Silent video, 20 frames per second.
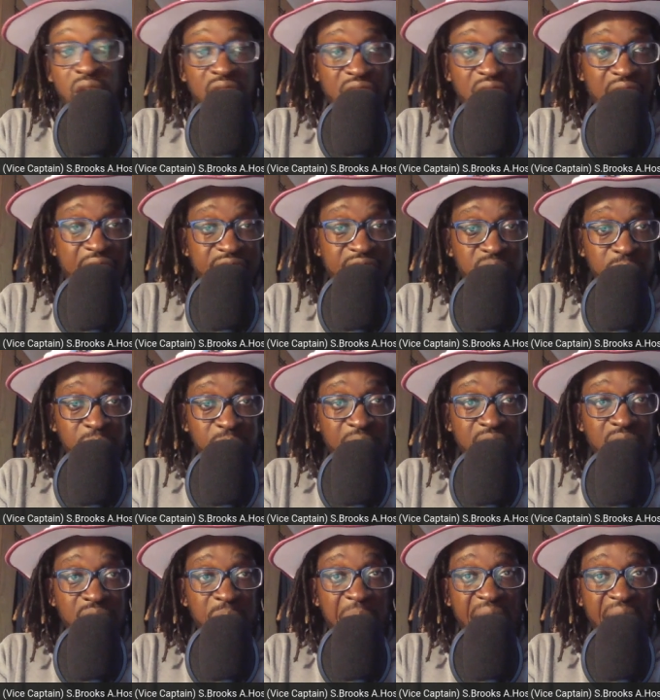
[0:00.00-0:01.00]
He hasn't
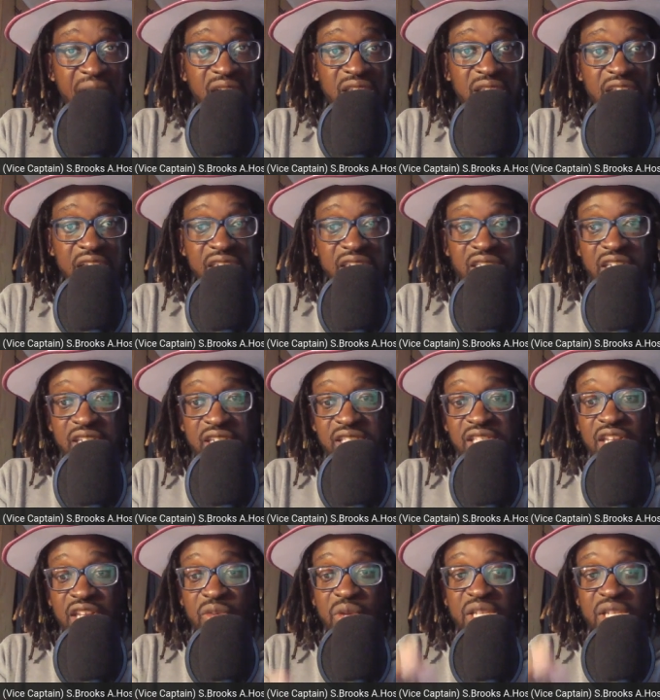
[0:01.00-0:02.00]
played the Bangladesh Test
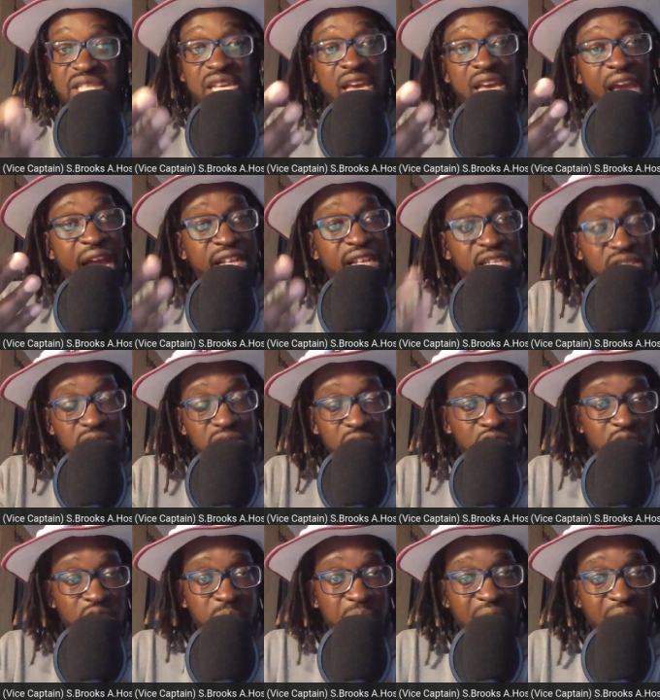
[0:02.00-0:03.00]
series, and he's not
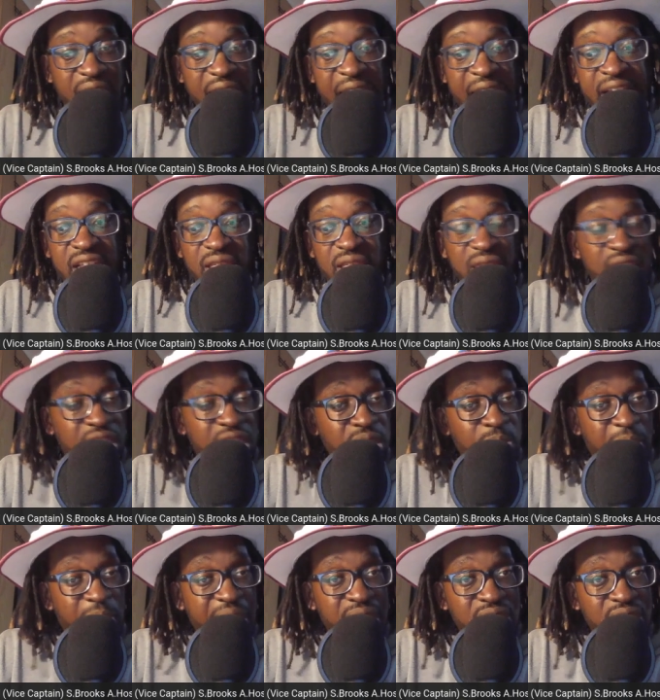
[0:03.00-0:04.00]
going to play anything in the
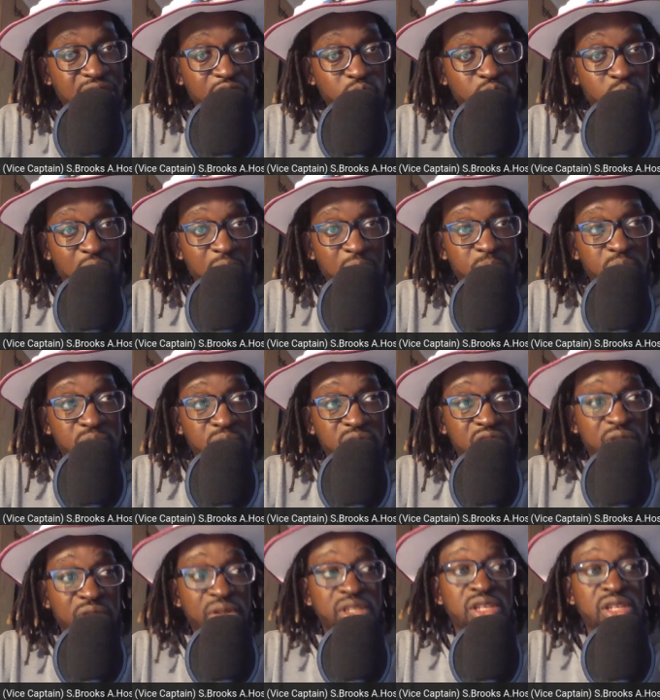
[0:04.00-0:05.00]
Bangladesh white ball
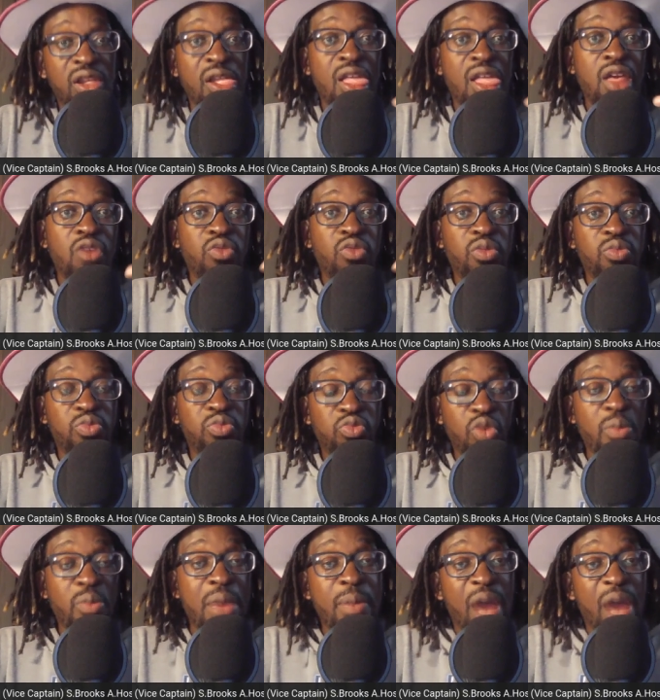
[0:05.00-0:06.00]
series. Re
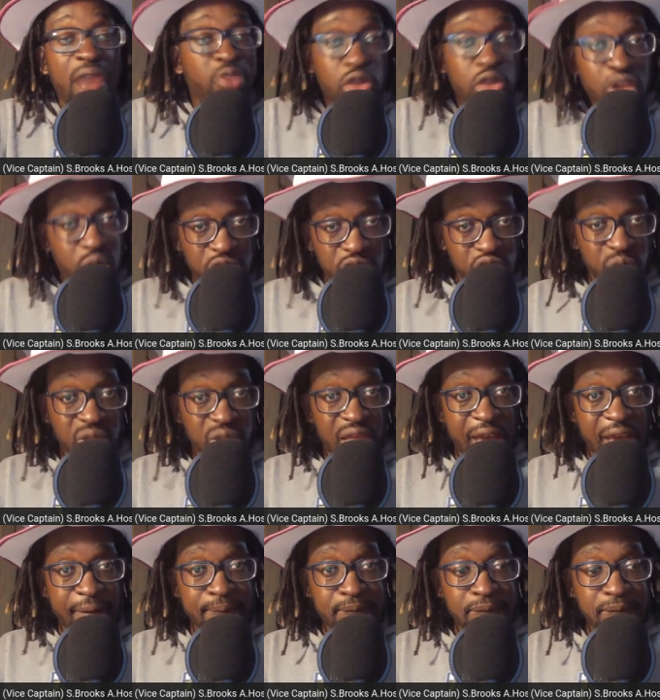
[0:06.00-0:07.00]
remember, I've got no issue with
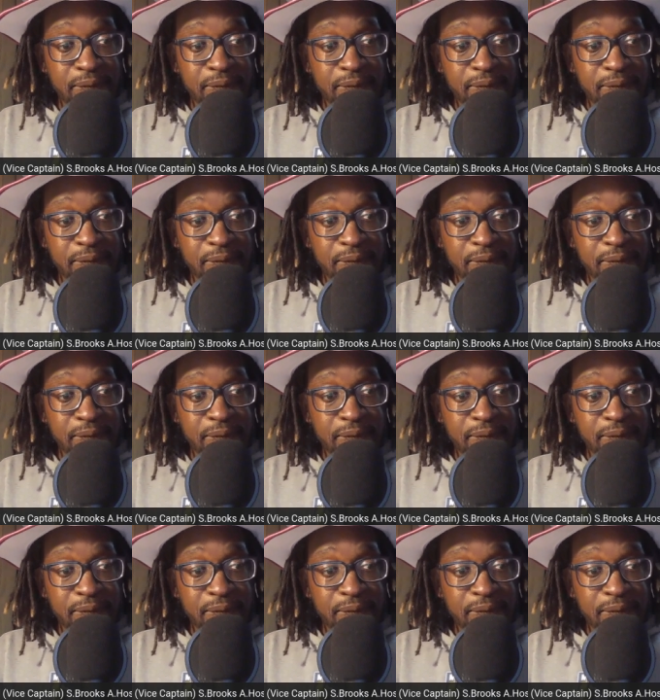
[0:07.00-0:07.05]
that.